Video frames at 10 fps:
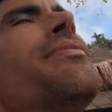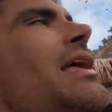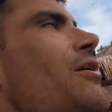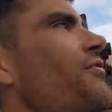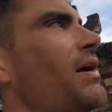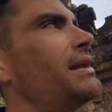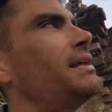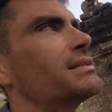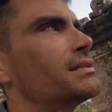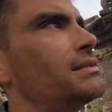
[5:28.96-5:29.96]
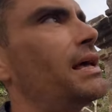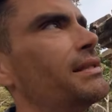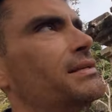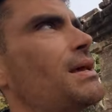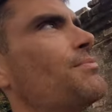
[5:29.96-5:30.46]
They were fine next, like
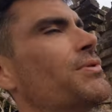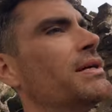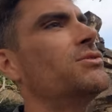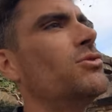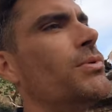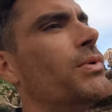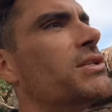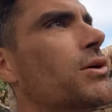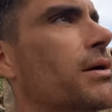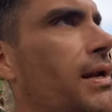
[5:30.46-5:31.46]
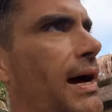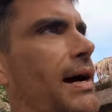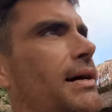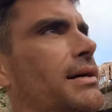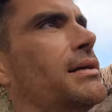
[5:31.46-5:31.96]
in the temple next door, but once it got
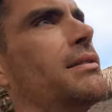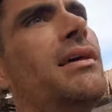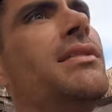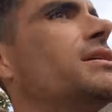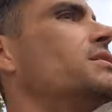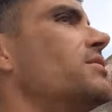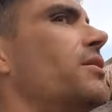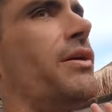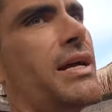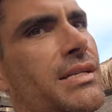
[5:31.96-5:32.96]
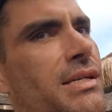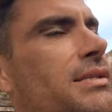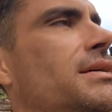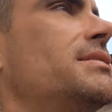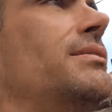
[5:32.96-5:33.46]
dark, then they just go crazy
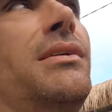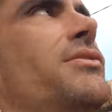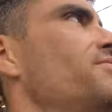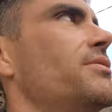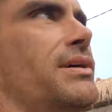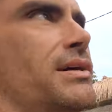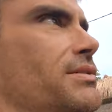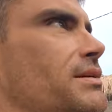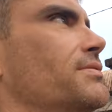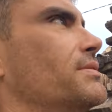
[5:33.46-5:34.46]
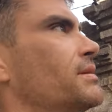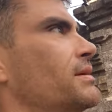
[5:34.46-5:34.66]
and they jump, they're everywhere and